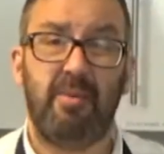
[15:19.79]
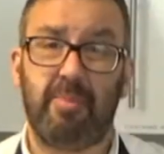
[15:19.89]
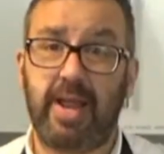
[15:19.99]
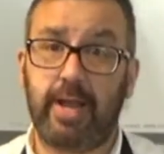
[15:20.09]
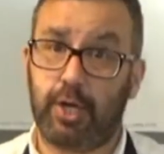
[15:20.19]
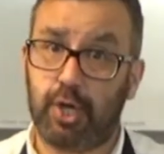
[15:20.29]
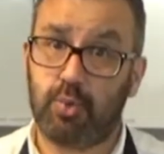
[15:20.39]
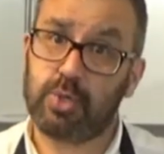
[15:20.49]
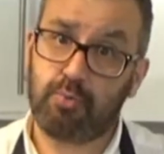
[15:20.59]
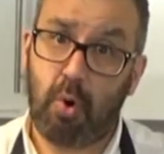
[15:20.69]
but I'm going to
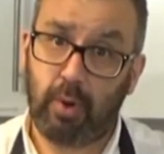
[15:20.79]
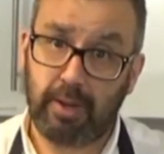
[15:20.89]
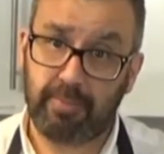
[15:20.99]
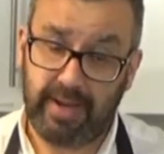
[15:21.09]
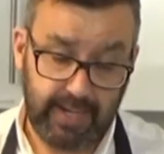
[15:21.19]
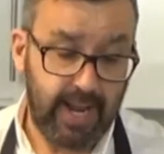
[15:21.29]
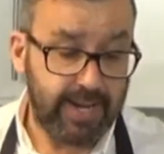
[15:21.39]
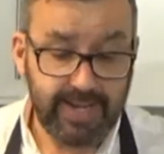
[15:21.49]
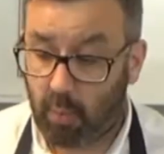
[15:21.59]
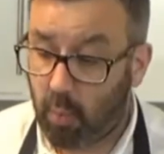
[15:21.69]
use a rolling pin.
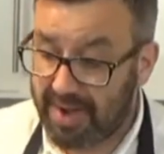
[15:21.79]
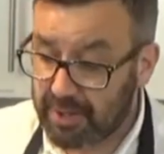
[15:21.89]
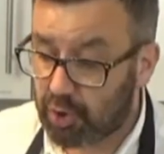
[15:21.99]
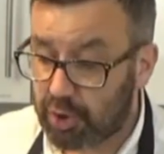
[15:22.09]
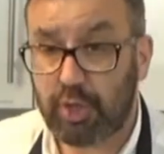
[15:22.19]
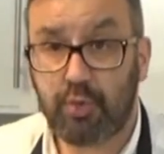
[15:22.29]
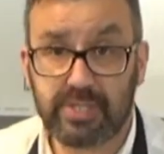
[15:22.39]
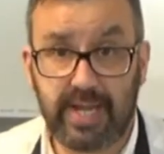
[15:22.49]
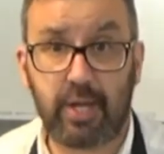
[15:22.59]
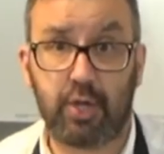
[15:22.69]
Now when you're
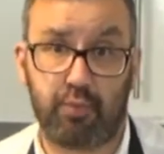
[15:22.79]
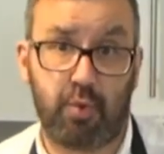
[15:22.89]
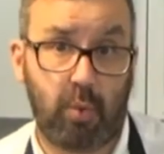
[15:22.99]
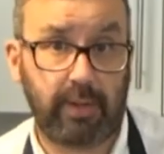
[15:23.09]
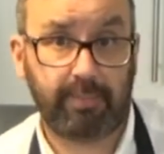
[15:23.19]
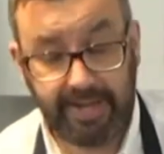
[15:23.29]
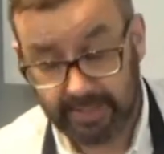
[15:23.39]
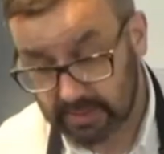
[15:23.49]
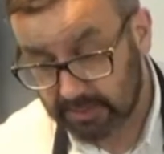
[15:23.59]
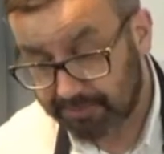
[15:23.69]
using your rolling
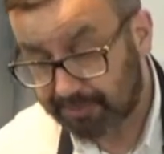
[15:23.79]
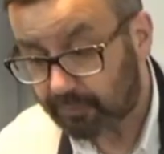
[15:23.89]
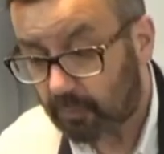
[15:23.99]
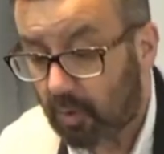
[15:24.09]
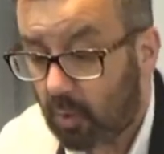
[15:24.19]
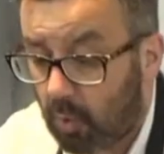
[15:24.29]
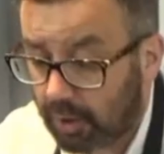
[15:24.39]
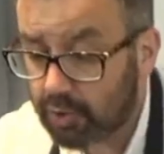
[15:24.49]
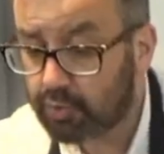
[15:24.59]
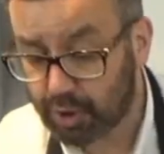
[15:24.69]
pins, what
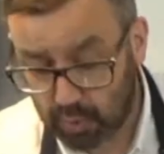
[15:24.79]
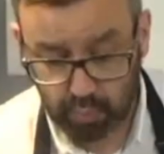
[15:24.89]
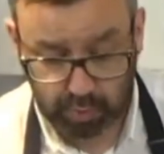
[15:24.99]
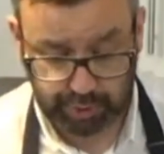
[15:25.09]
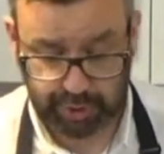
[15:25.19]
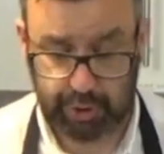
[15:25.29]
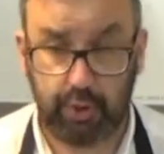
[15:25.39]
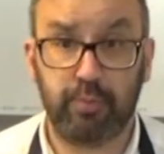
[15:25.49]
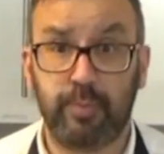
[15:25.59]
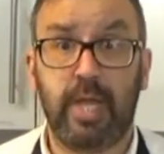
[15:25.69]
you don't want to
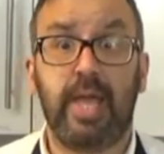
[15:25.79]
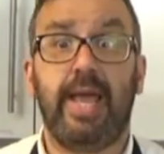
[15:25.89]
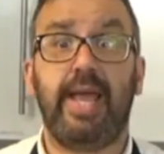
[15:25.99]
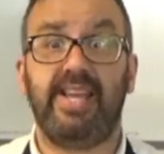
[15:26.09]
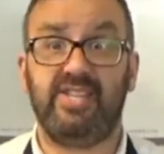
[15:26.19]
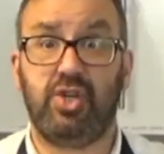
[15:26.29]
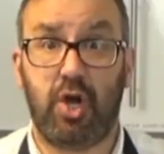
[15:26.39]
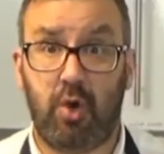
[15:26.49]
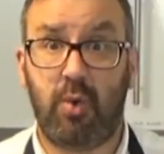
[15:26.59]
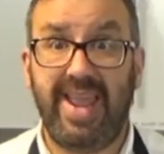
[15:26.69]
do is
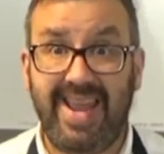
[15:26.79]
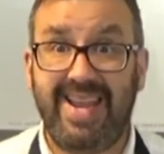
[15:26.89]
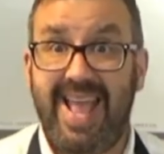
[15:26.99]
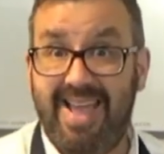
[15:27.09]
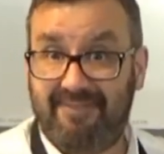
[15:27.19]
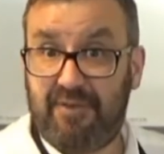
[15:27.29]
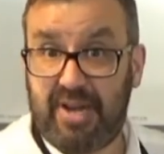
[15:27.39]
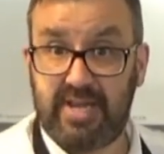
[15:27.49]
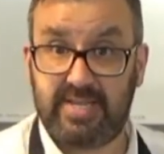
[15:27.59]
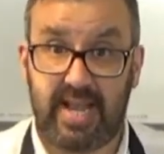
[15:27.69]
go in
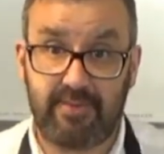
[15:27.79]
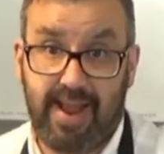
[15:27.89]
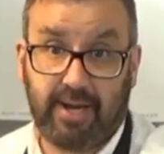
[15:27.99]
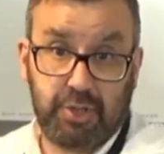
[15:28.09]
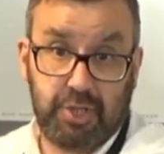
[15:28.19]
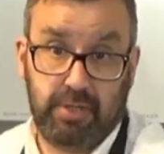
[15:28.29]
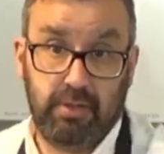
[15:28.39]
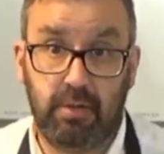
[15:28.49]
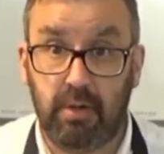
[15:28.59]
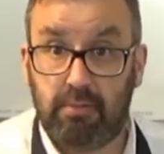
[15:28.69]
every direction,
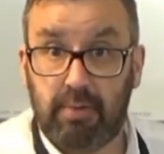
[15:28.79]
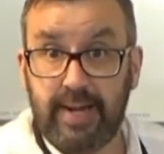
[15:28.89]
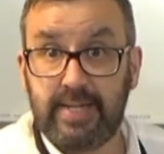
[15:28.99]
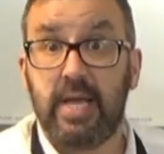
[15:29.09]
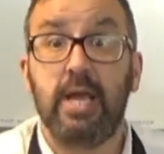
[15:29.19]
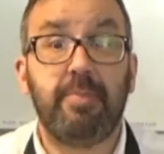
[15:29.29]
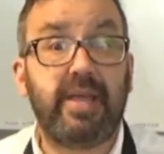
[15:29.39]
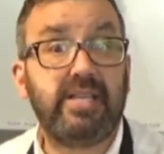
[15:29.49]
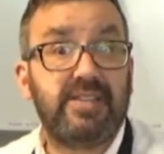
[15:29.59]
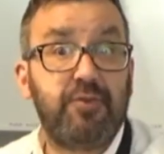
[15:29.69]
right?
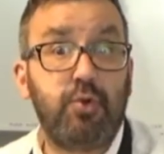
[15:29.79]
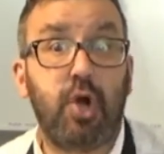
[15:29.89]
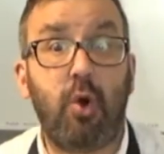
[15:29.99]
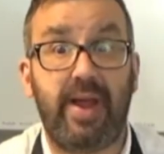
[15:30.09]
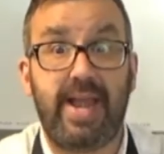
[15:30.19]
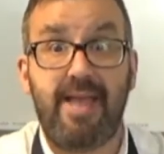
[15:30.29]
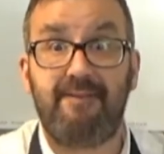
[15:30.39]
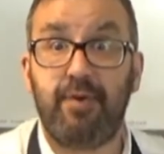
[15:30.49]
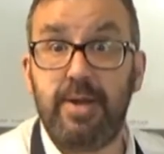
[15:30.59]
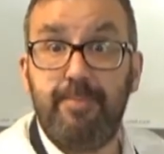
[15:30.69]
Because if you go in
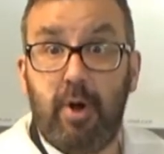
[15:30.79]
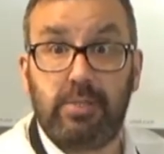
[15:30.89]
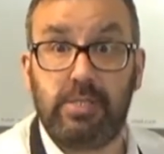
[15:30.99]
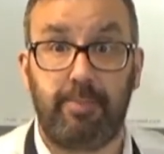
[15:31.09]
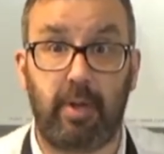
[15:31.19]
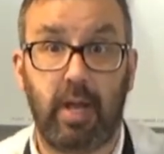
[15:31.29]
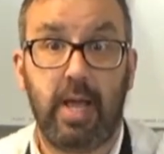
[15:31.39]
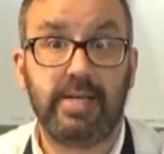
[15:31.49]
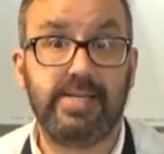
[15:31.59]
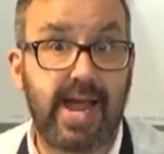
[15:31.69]
every possible
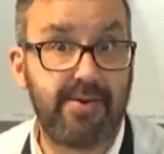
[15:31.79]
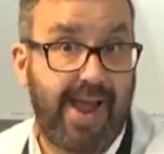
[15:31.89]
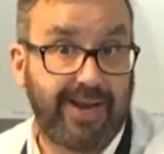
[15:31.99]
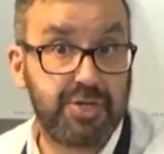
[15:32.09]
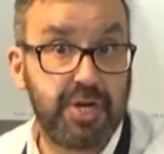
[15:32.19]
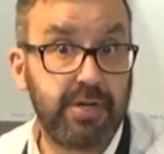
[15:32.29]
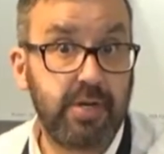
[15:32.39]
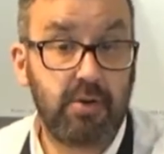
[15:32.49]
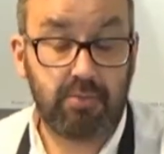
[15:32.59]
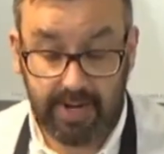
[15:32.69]
direction,
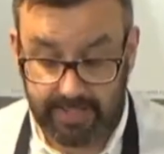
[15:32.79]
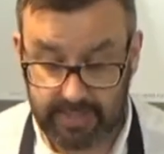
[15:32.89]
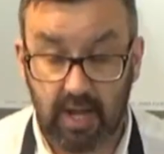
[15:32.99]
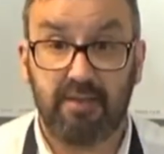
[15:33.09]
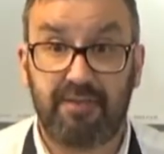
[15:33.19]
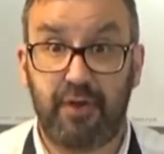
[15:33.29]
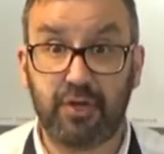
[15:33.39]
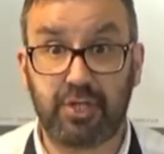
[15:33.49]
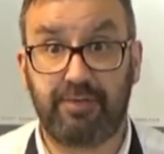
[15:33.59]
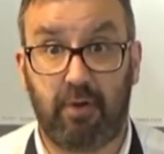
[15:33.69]
right,
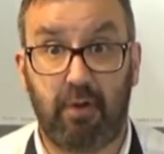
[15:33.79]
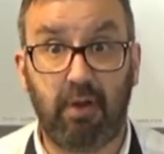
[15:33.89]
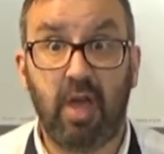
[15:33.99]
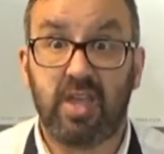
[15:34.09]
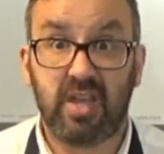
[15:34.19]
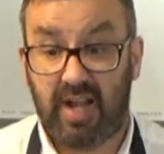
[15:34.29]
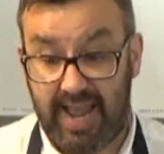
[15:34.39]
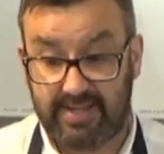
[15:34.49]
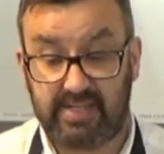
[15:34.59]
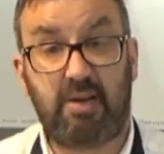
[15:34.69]
first of all you'll
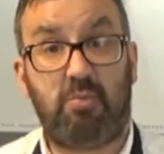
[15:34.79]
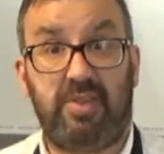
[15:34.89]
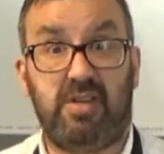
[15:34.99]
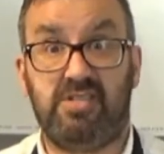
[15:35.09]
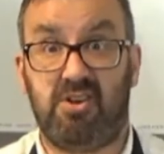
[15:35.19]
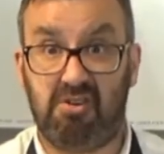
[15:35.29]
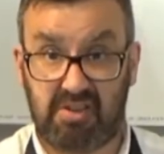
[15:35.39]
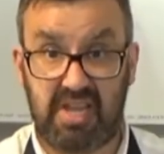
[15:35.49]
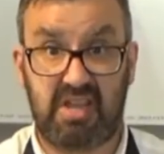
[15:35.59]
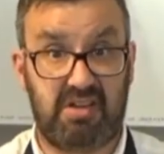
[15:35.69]
end up with a
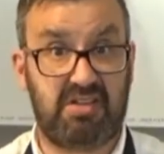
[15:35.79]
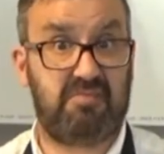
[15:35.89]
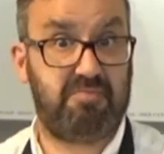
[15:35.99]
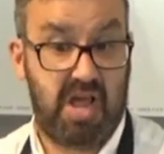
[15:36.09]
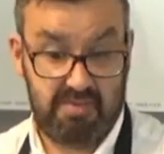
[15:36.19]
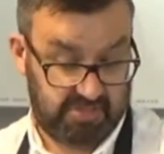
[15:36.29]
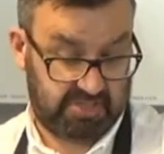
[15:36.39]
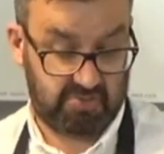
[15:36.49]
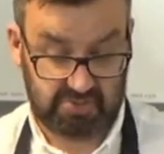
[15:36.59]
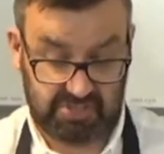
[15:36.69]
dog-eared
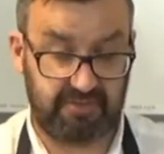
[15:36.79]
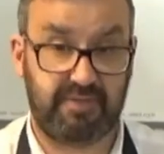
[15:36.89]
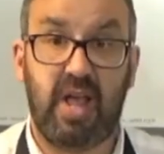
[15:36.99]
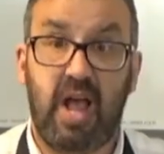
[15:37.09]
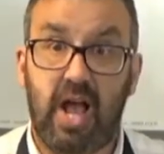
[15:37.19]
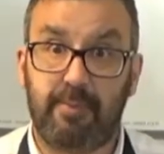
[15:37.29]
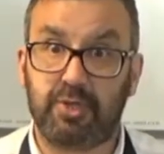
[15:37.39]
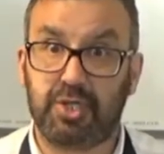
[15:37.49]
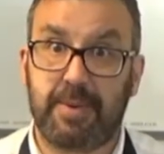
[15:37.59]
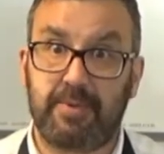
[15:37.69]
sort of
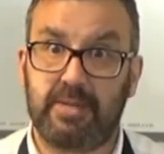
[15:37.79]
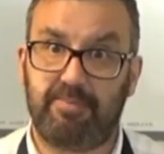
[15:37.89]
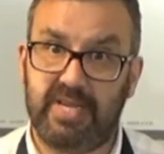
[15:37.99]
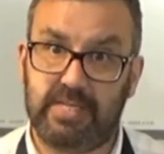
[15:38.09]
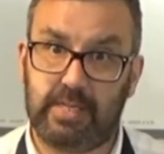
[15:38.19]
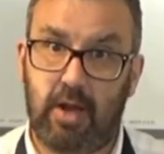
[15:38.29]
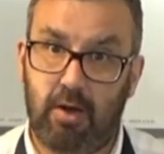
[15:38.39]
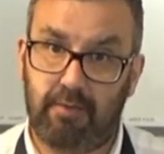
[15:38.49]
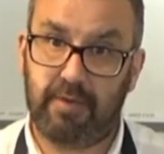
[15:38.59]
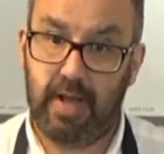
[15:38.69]
shaped piece
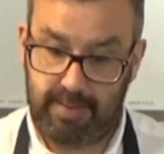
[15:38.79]
of